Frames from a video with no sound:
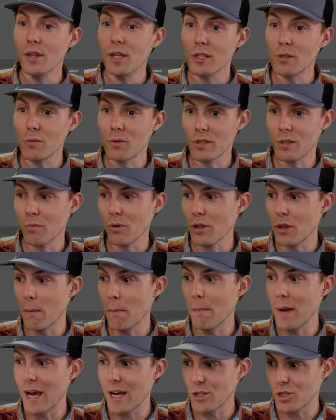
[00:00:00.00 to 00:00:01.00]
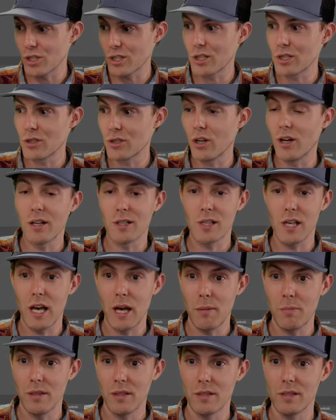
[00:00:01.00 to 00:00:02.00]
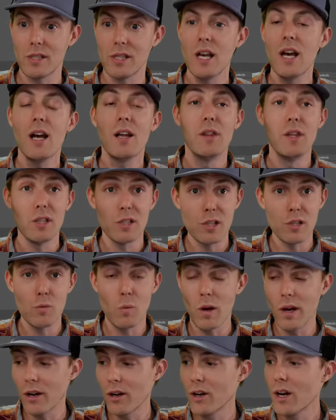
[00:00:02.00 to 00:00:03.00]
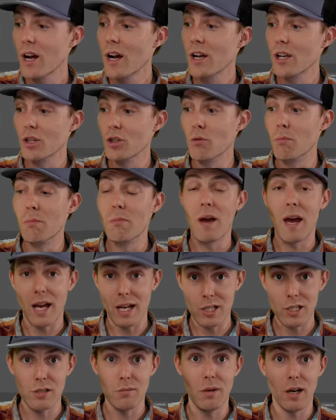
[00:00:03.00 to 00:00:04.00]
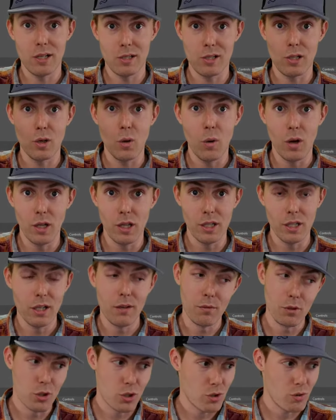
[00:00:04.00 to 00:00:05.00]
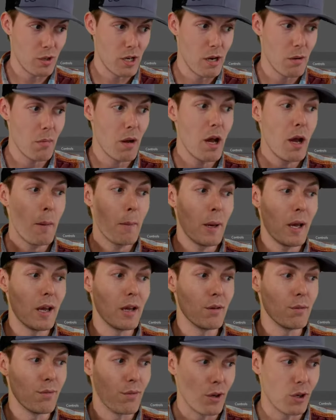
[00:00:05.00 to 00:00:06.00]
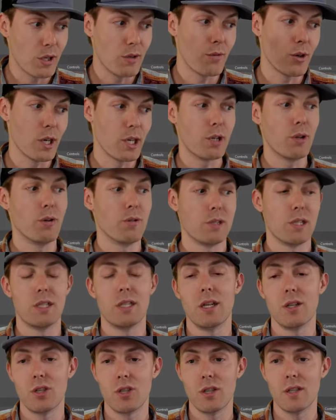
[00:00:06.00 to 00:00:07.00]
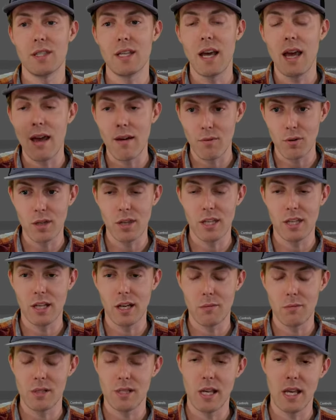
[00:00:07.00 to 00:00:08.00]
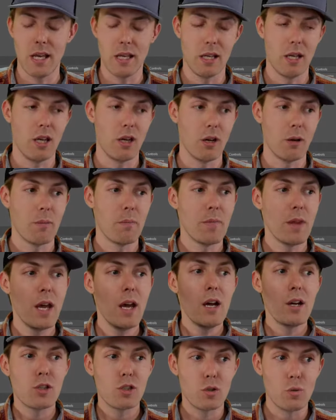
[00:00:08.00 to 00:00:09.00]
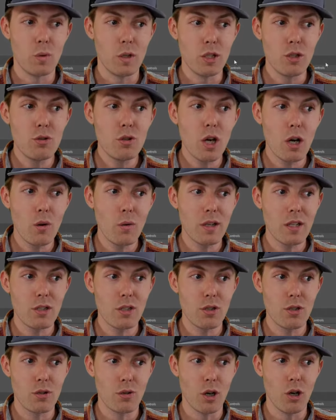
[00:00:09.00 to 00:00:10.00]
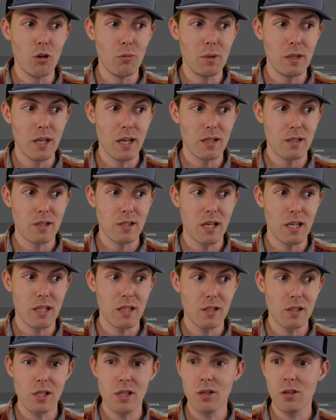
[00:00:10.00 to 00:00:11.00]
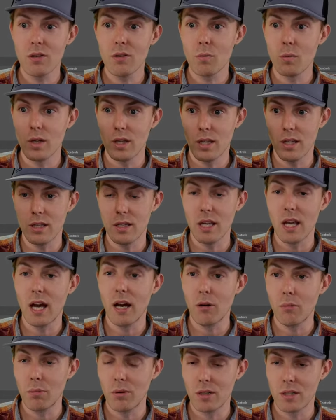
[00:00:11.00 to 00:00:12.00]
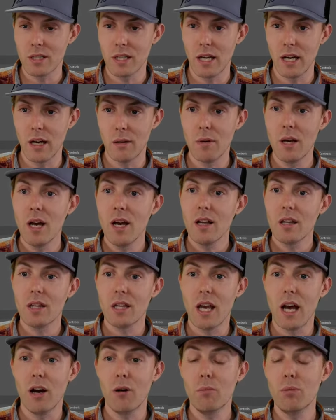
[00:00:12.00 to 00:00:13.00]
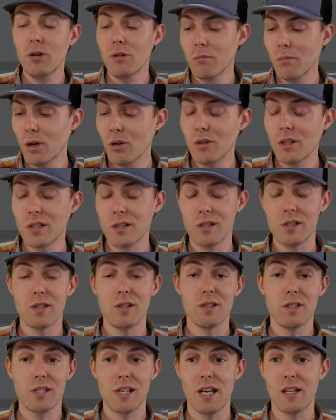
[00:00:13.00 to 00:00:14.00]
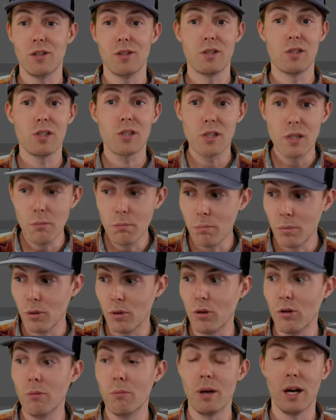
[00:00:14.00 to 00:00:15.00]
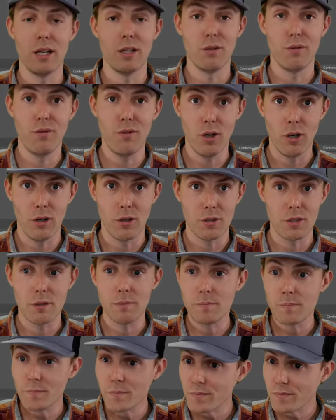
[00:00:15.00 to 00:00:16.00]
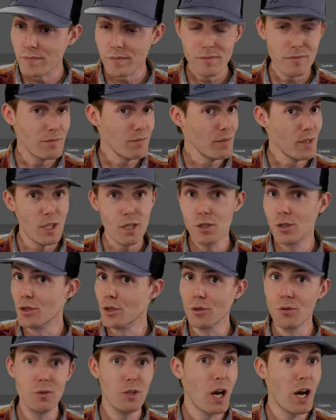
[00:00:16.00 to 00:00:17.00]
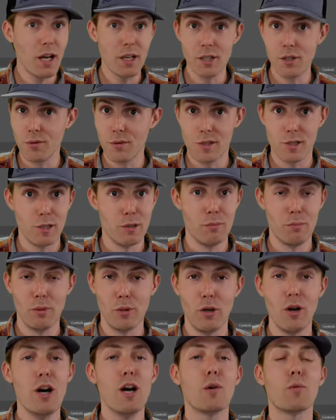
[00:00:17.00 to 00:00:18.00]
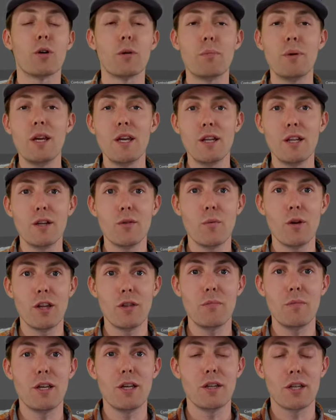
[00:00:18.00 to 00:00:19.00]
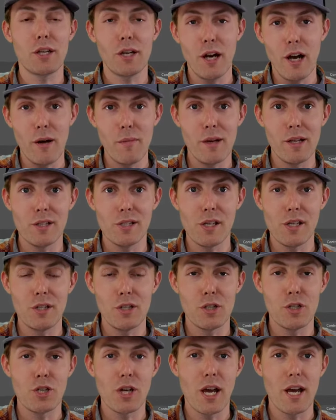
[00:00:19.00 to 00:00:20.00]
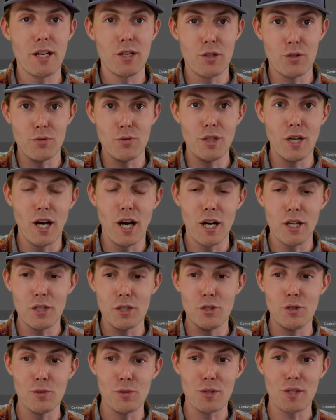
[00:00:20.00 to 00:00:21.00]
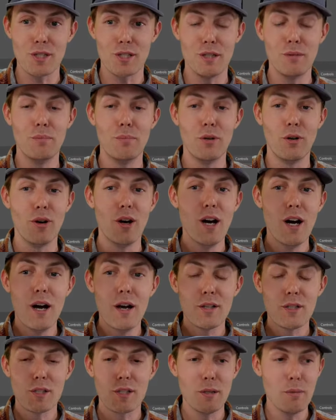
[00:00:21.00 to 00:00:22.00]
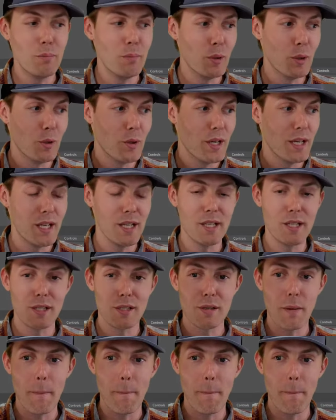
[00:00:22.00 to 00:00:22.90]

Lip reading: This is where the magic sauce happens. This is where you maximize the quality of your stream. Pay very, very close attention to everything I'm saying here. So when you go into your OBS settings here within the output tab, the output mode is set on simple by default. Do not use simple. Repeat it with me in the comments and in chat. Do not use simple. Simple is